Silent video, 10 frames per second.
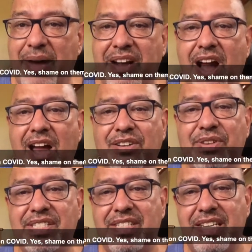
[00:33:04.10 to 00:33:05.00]
God,
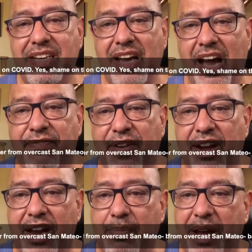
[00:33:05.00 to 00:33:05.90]
Christy, I
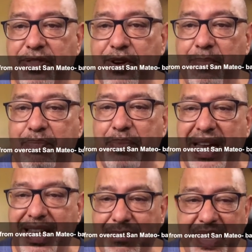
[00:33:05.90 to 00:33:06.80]
forgot about your
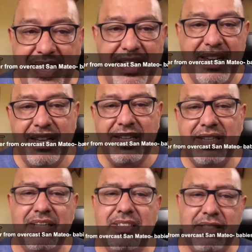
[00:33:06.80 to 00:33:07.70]

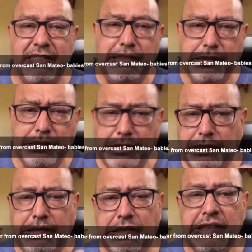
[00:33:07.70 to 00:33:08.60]
babies.
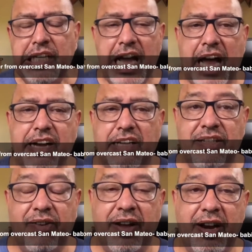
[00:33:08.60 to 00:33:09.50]
I got
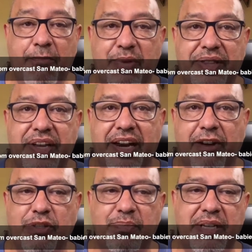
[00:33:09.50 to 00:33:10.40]
so caught up with the
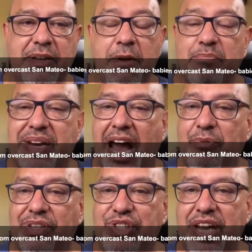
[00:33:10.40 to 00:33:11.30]
announcement, but I
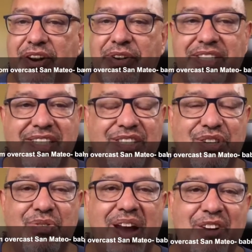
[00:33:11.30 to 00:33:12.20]
will share Christy's
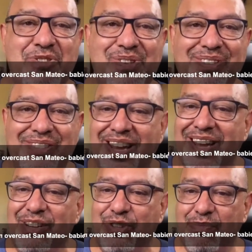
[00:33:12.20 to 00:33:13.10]
new raccoons
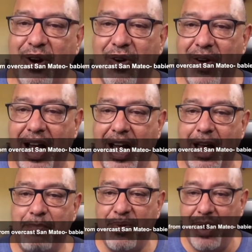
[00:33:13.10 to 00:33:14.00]
tomorrow. I
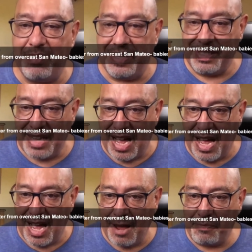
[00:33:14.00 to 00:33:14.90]
promise.
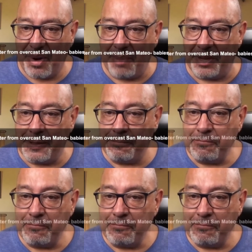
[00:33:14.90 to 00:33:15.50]
I promise.